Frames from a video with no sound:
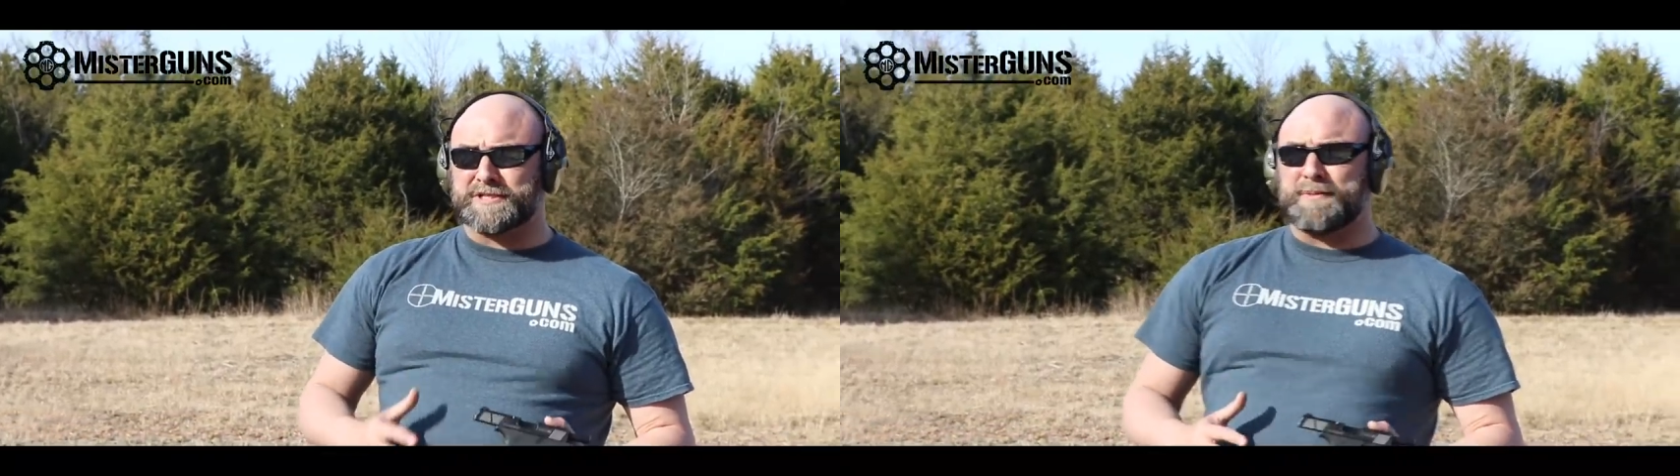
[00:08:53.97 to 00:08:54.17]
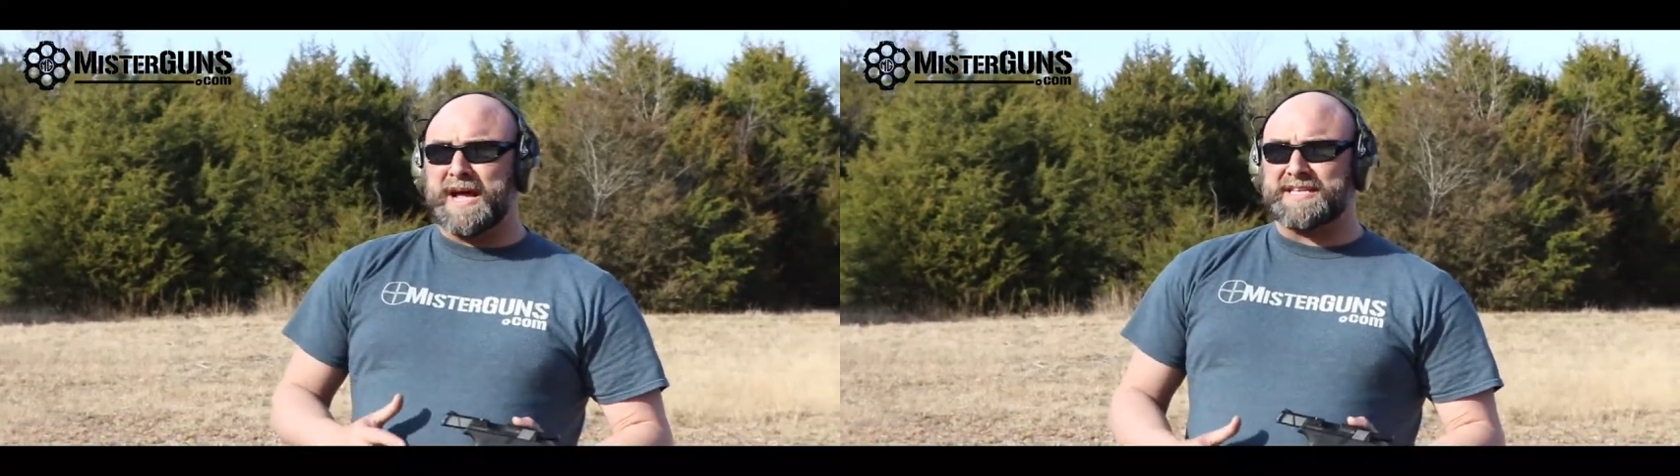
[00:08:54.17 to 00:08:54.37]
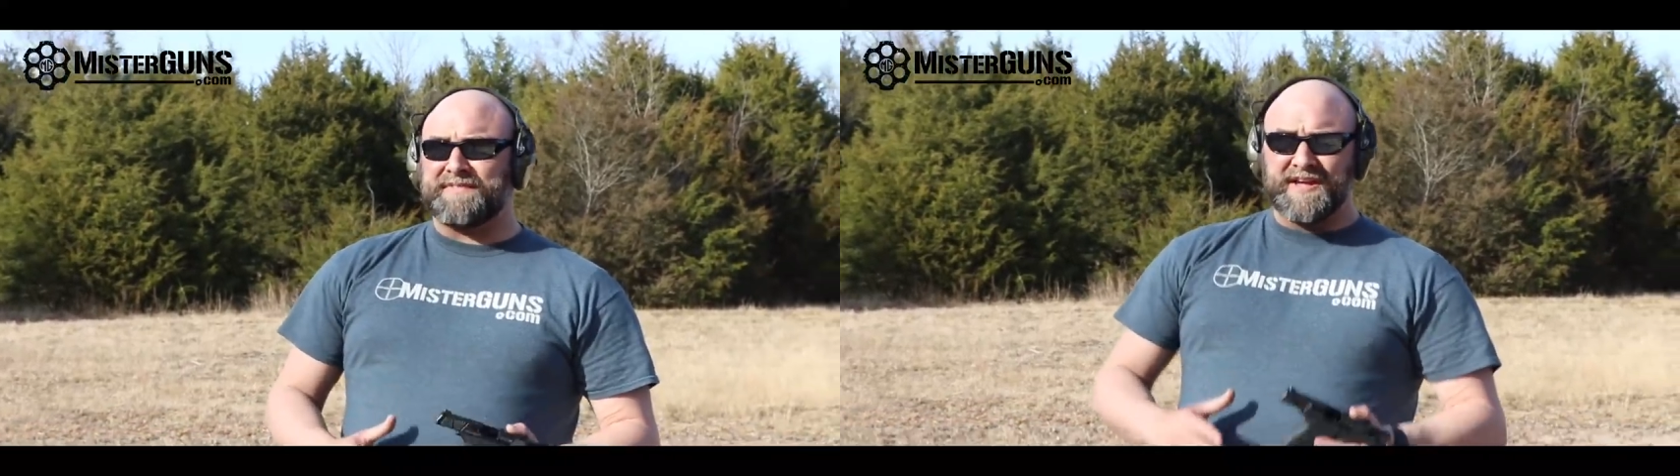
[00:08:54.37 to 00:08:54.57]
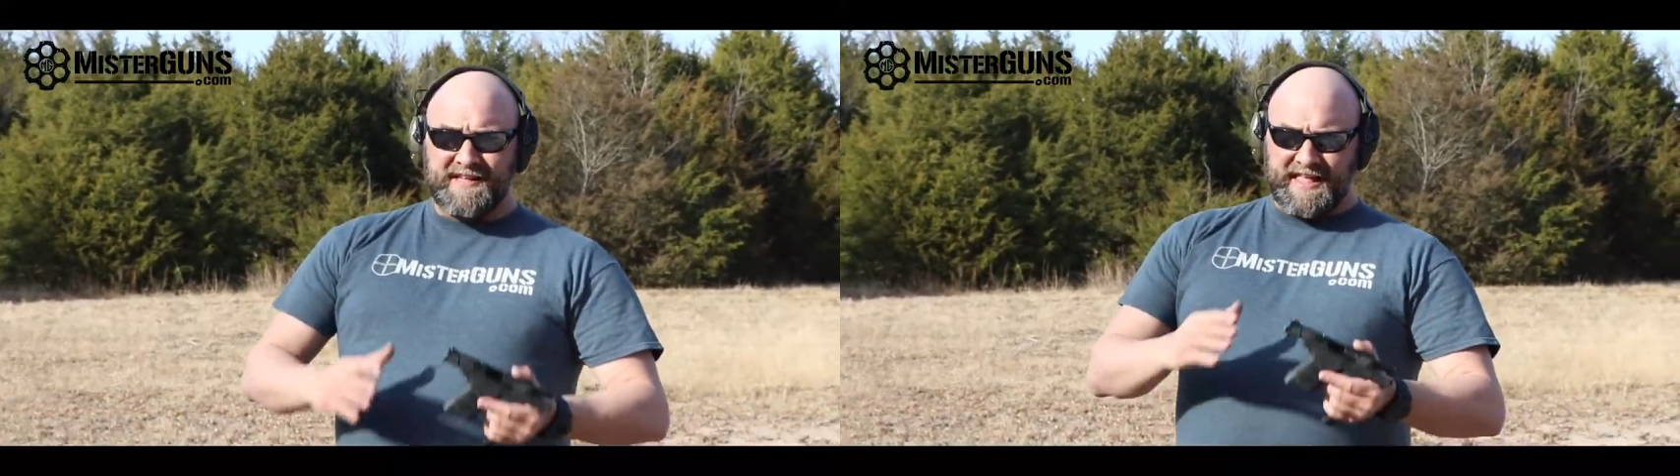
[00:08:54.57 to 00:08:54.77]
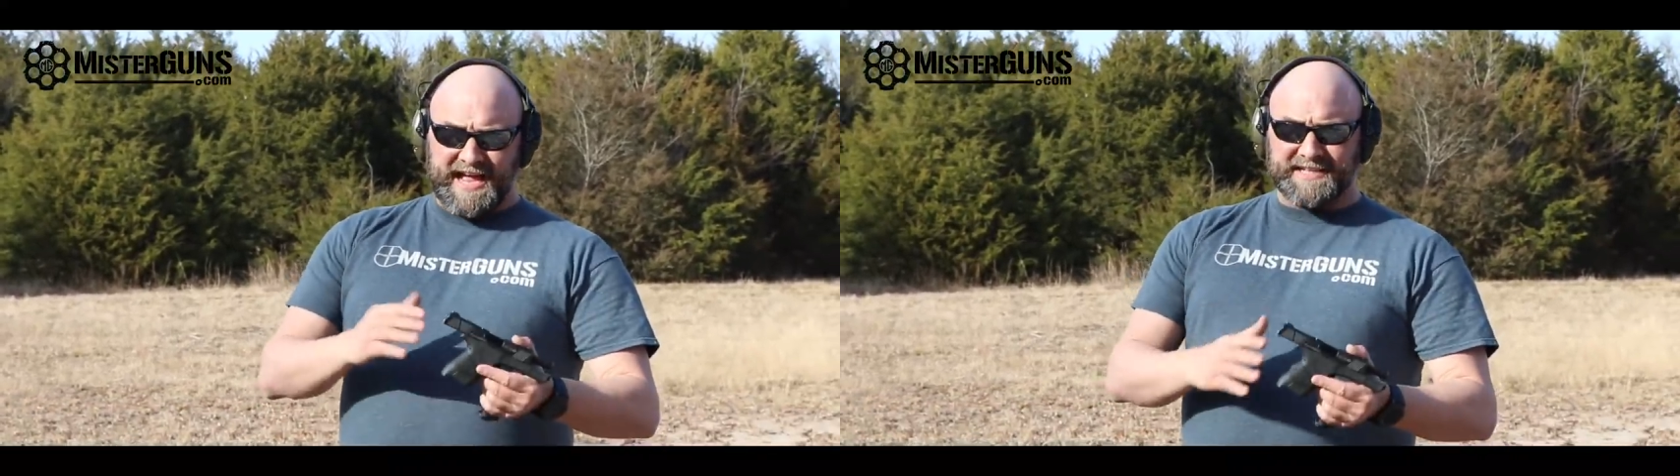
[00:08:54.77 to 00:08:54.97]
perspective,
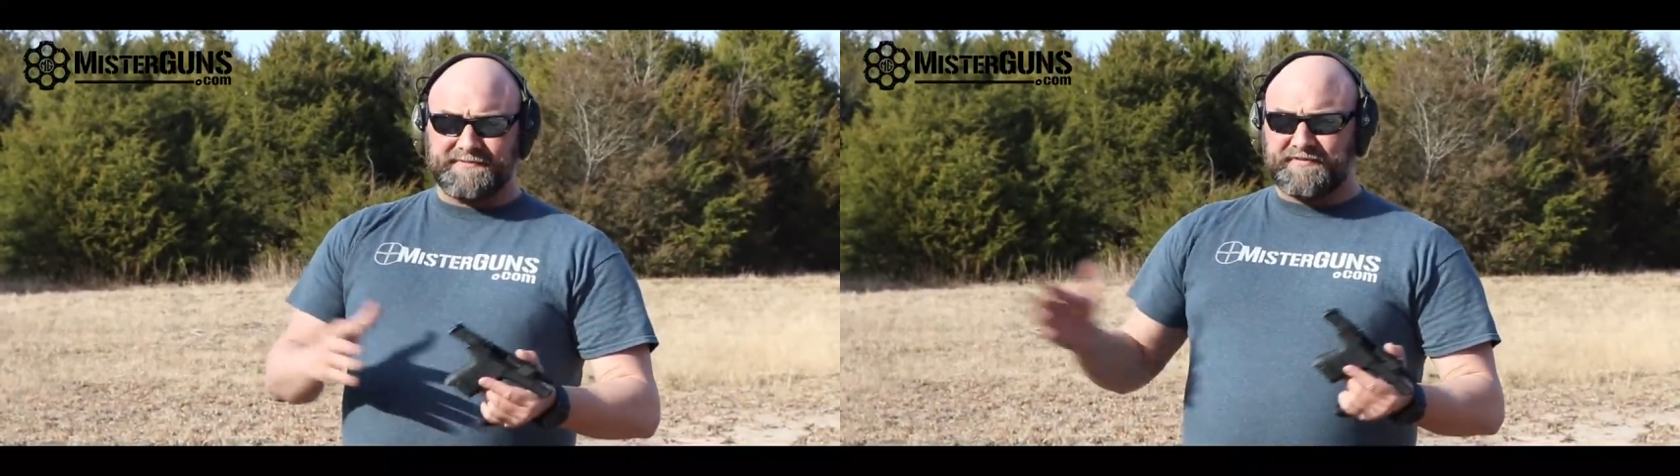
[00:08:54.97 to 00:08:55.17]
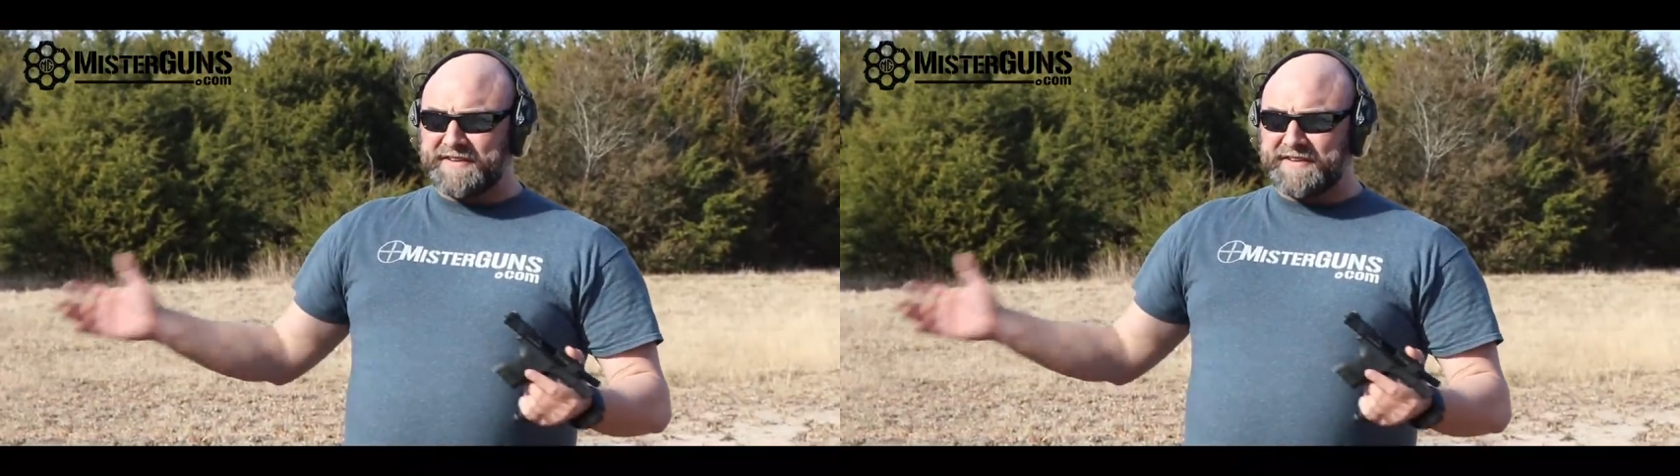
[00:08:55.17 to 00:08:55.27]
at